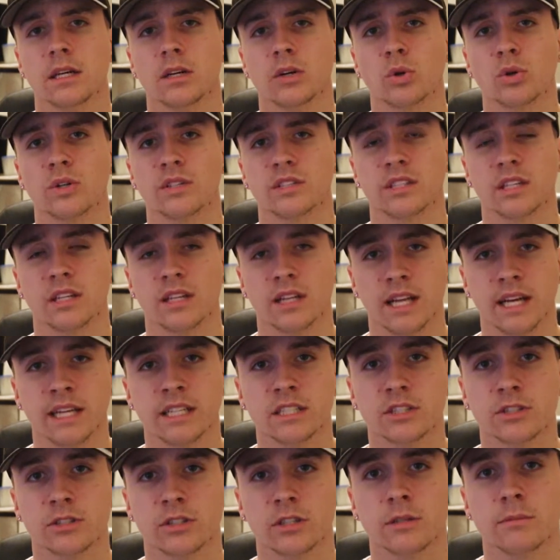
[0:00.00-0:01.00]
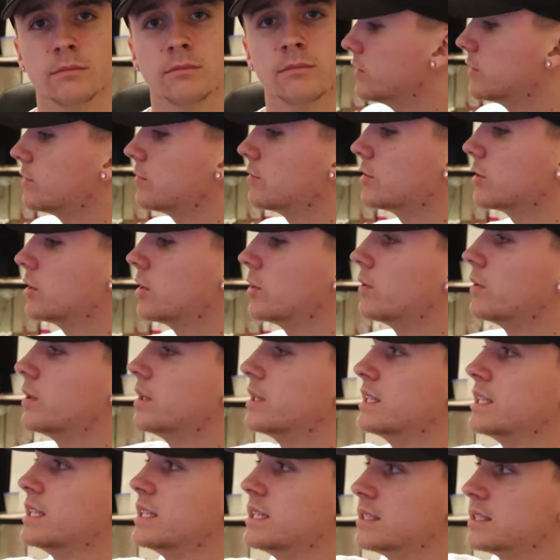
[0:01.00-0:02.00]
Corsair light strip, which will go
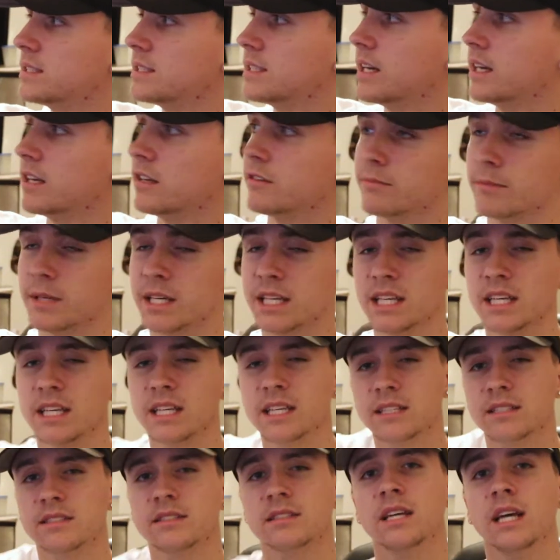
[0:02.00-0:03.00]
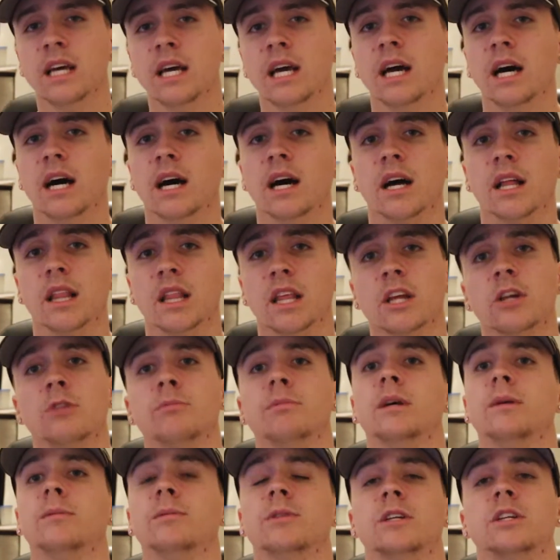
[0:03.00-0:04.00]
on the inside of my case, it'll
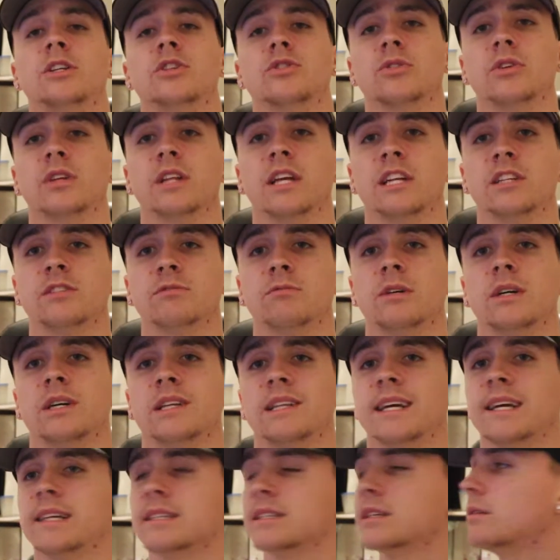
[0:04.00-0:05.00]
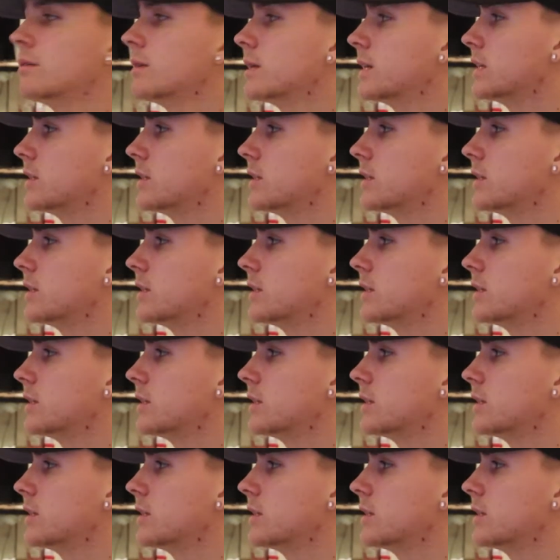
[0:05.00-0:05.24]
be able to control that as well, and that's how I